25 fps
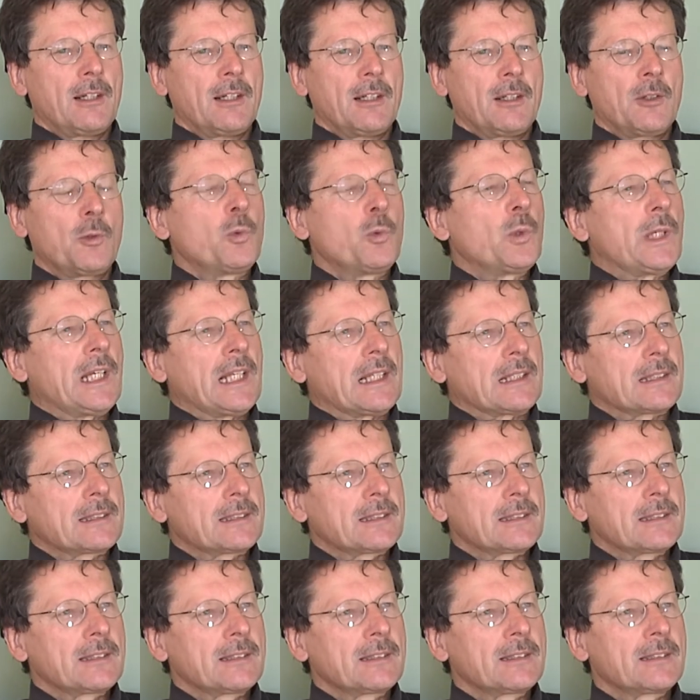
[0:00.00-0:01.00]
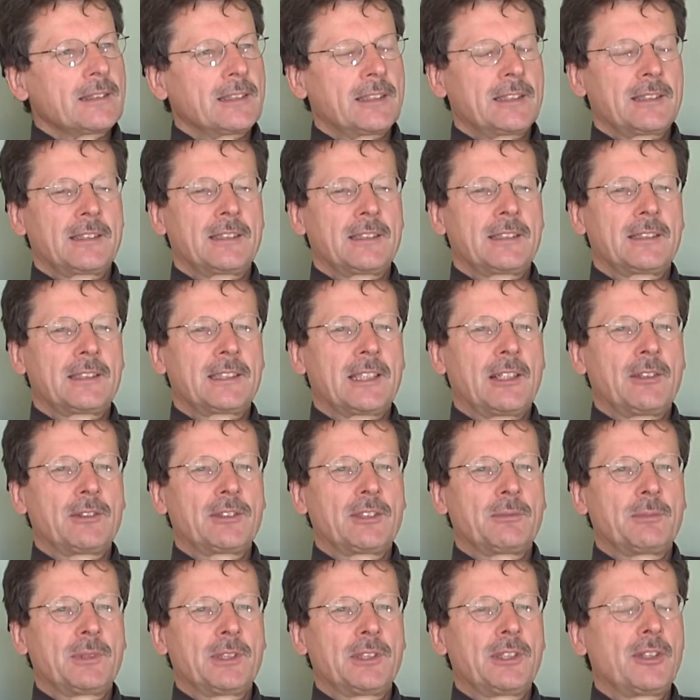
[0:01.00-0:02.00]
wheels. Yes, it
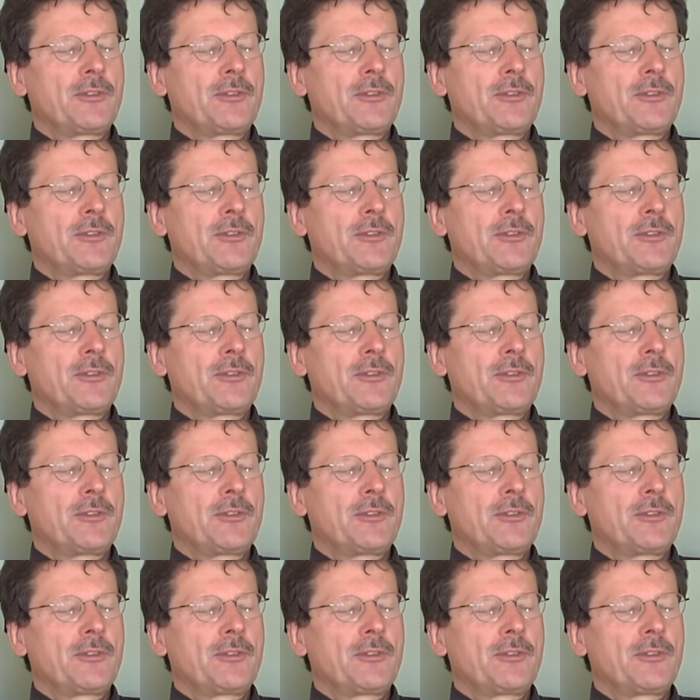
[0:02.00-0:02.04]
sounds a bit